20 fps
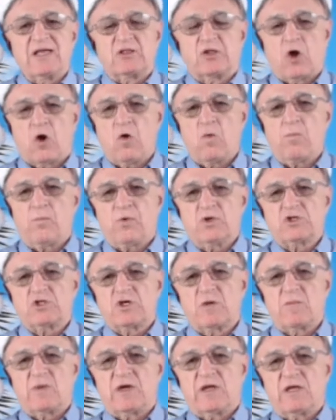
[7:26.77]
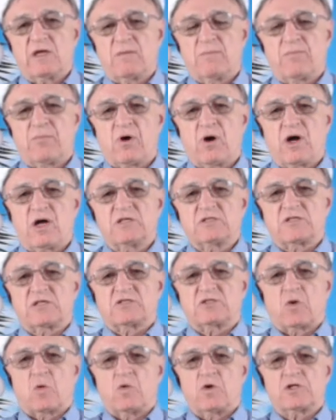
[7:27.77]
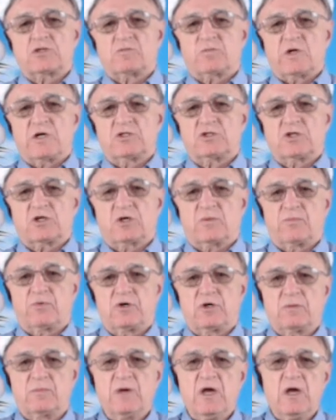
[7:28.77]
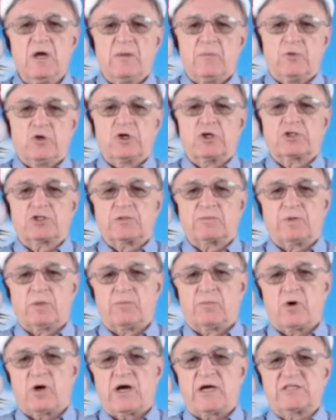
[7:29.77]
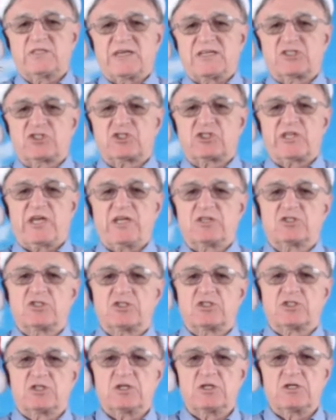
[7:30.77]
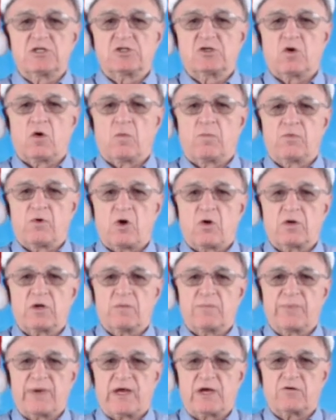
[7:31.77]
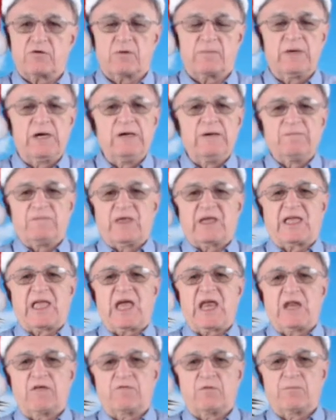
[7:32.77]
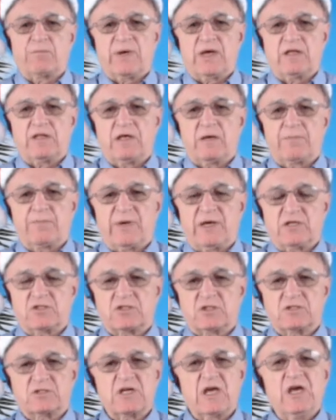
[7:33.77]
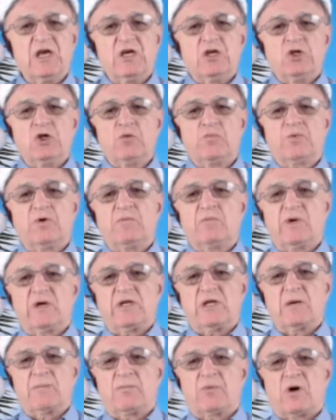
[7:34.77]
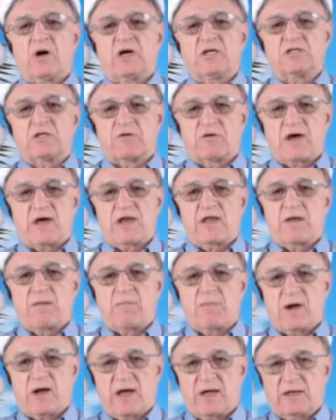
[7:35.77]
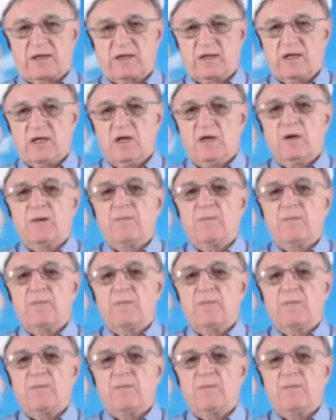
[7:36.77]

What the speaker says: Don't put your money in bonds. That's the worst place you can put them. Municipal bonds, as states and cities go broke and bankrupt, they can't even pay their pensions. You put money in bonds, you're out of your mind.